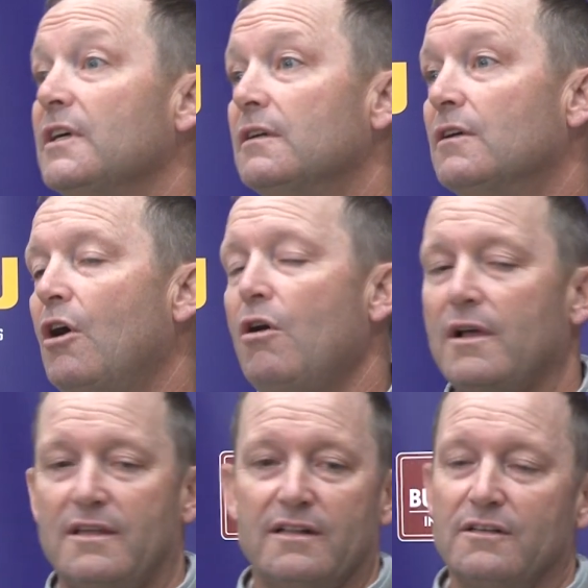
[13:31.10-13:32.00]
that? Oh,
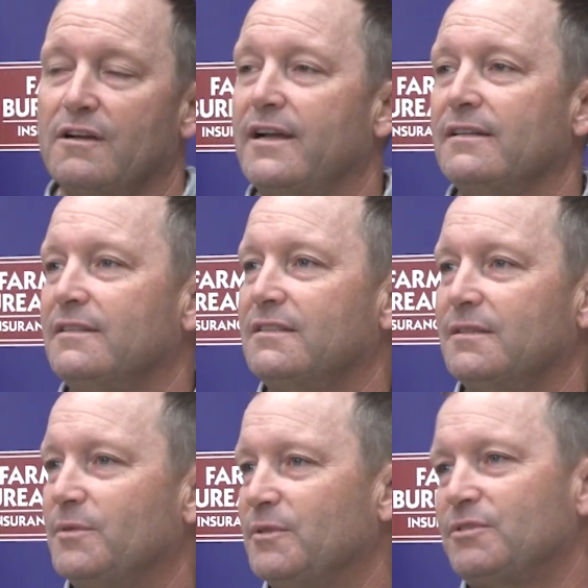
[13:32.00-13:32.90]
I thought he looked great. He's
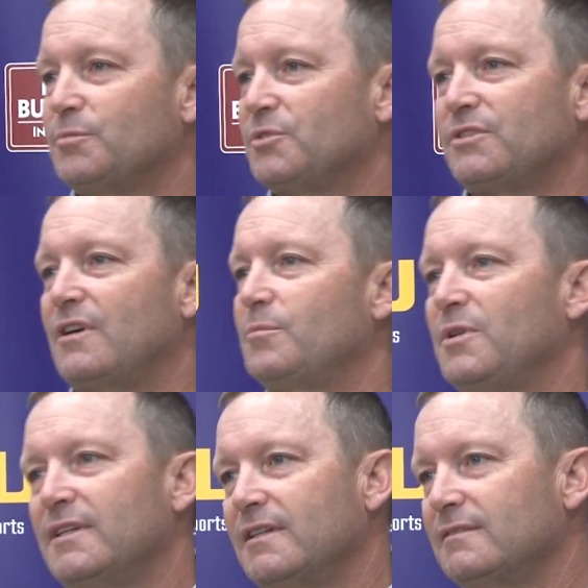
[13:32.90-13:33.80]
going to be a superstar
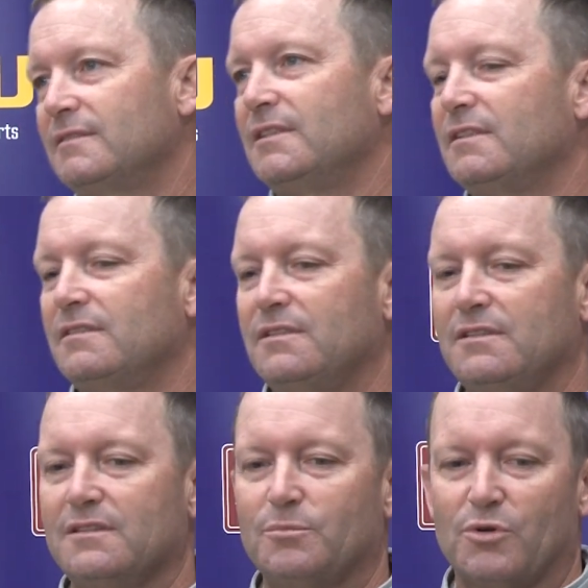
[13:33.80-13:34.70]
player, you know,
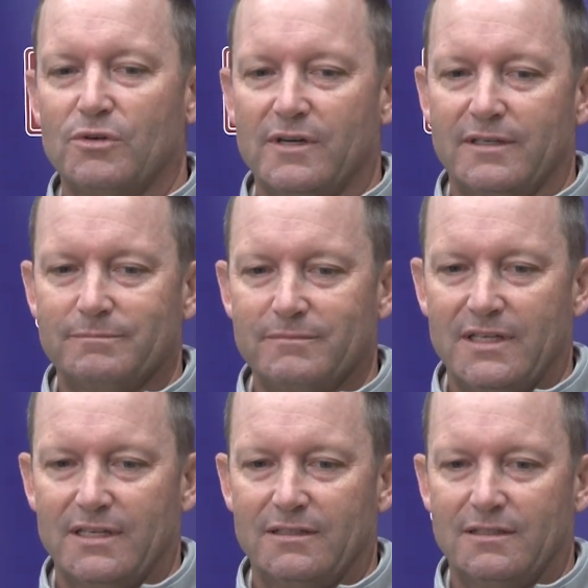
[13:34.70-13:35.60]
in the program.
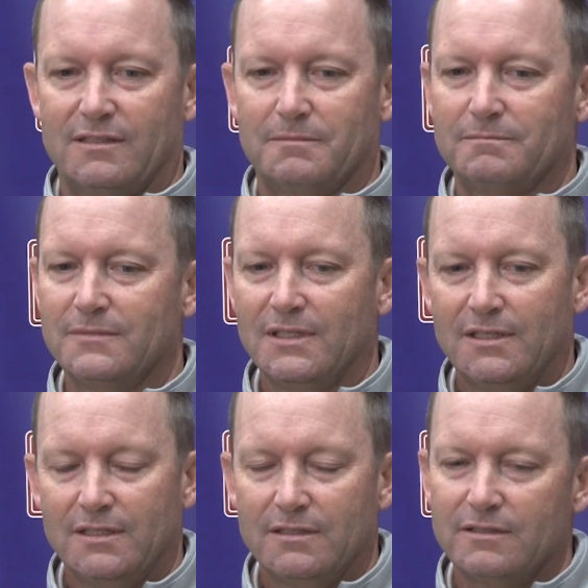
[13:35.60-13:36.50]
And,
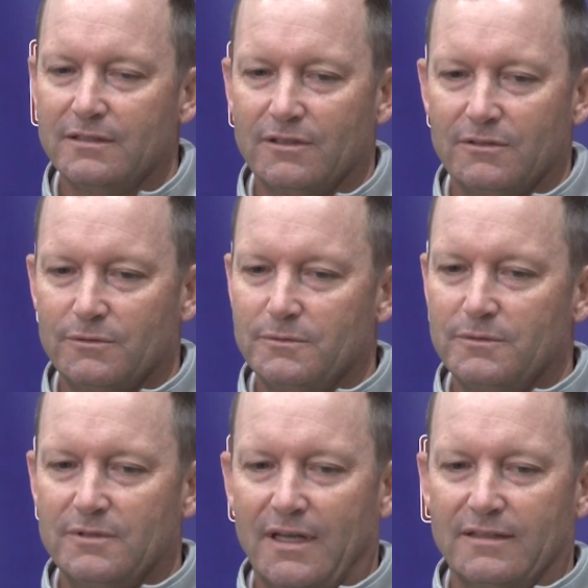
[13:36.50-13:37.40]
you know,
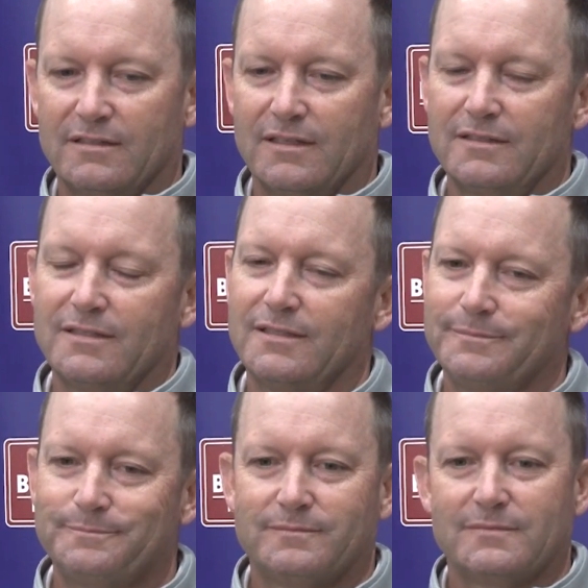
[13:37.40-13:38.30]
I
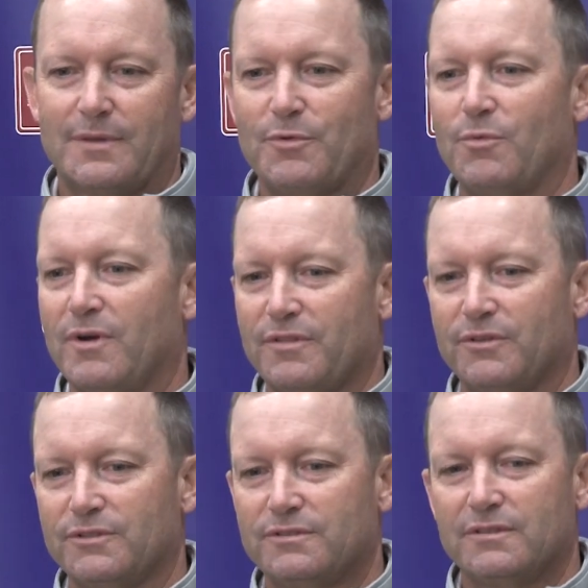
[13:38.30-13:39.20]
mean, one of
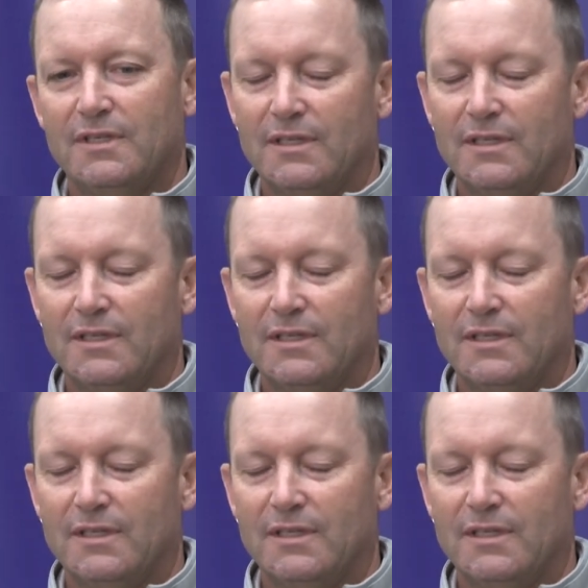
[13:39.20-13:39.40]
those,